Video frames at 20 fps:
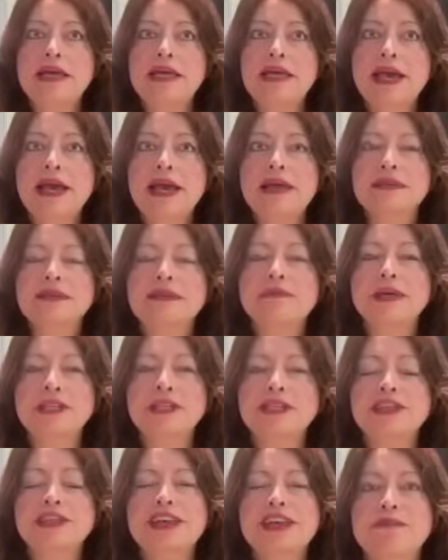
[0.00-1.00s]
as much
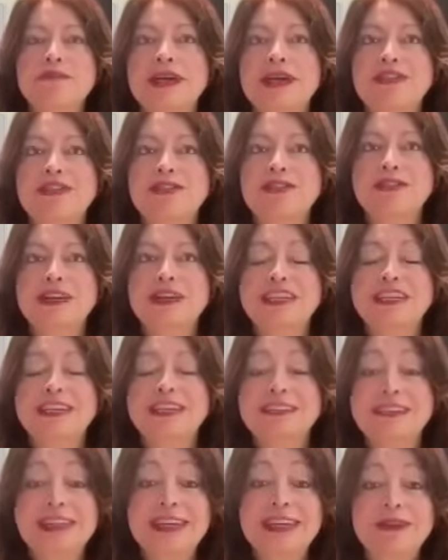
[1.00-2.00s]
as I might try to
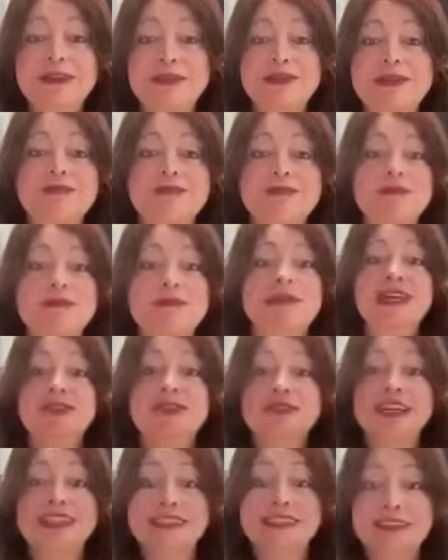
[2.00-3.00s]
see, or someone might try to
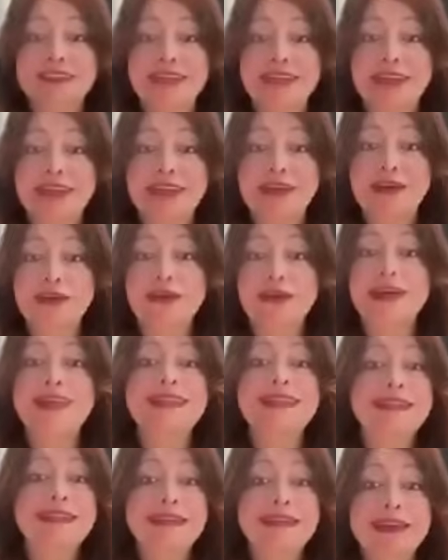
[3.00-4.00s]
see or
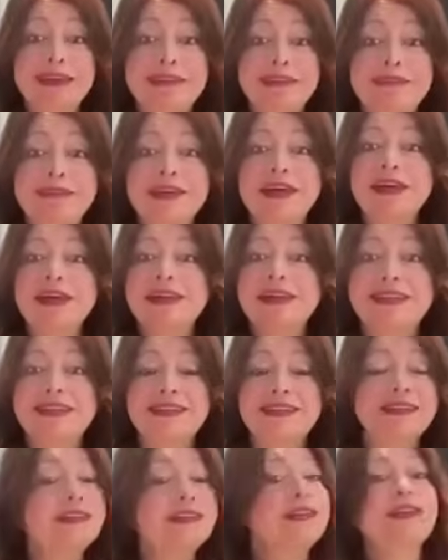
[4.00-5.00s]
conceive, it's
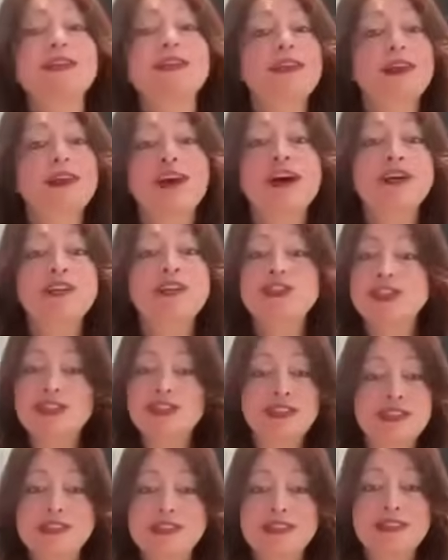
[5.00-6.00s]
again, the
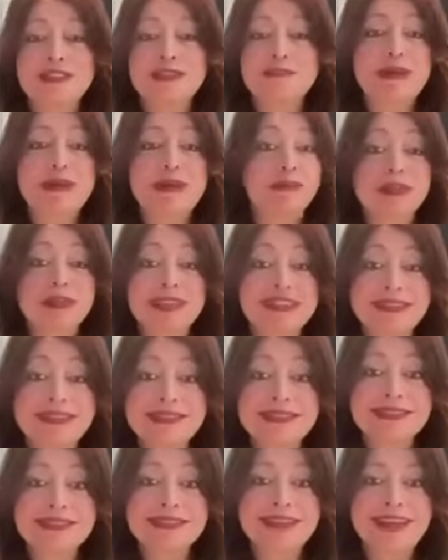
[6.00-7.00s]
consciousness is
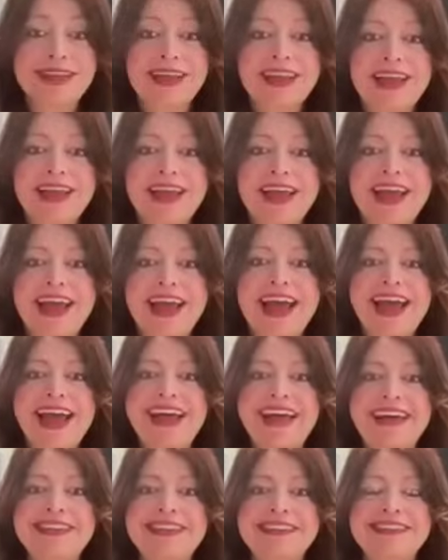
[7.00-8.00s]
boundless.
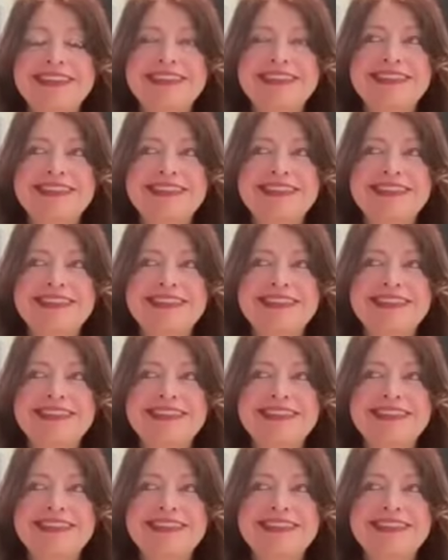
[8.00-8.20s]
And